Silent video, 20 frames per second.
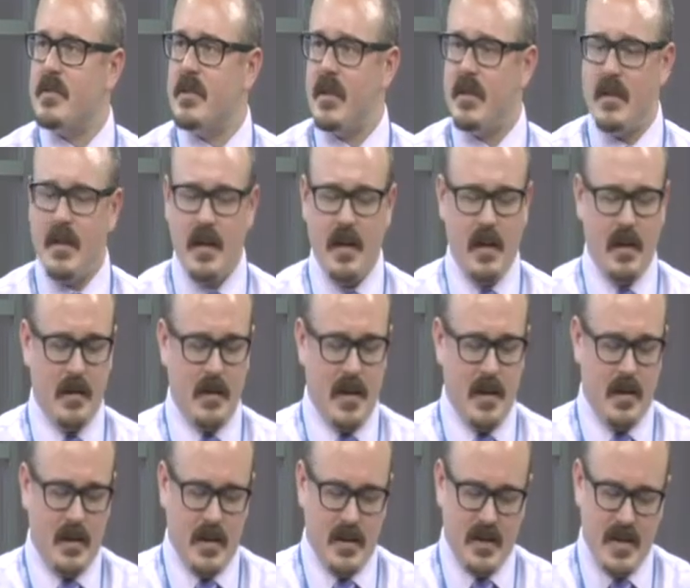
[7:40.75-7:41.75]
that
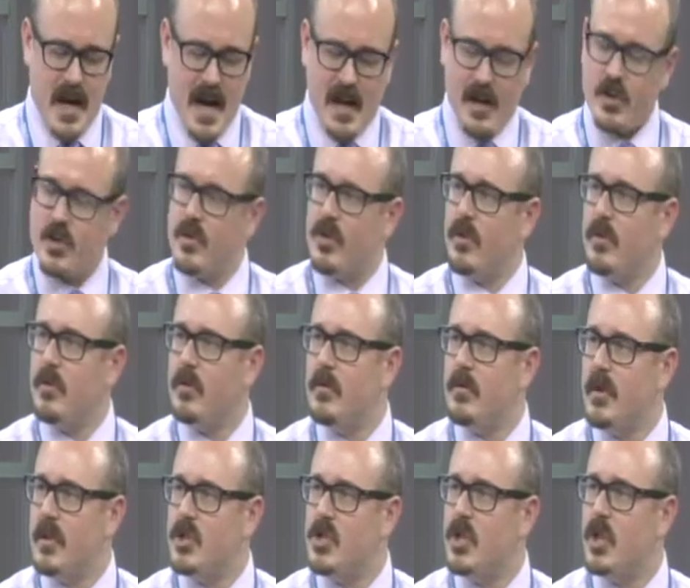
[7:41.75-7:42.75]
the doctor
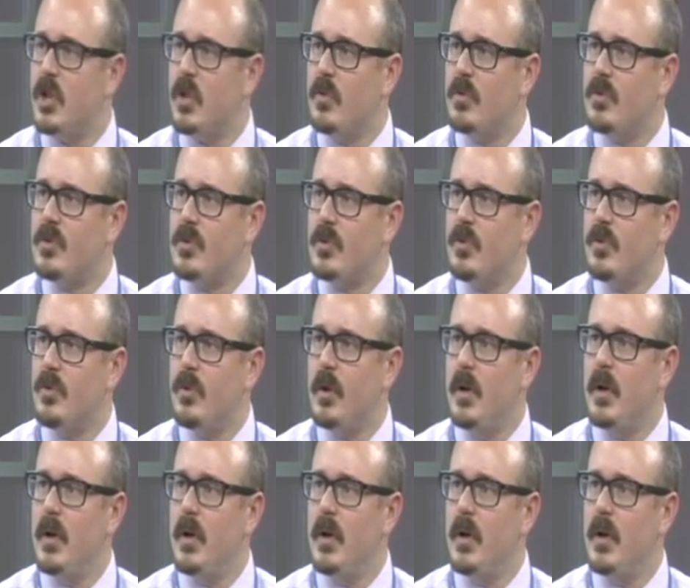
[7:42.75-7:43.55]
that you go to,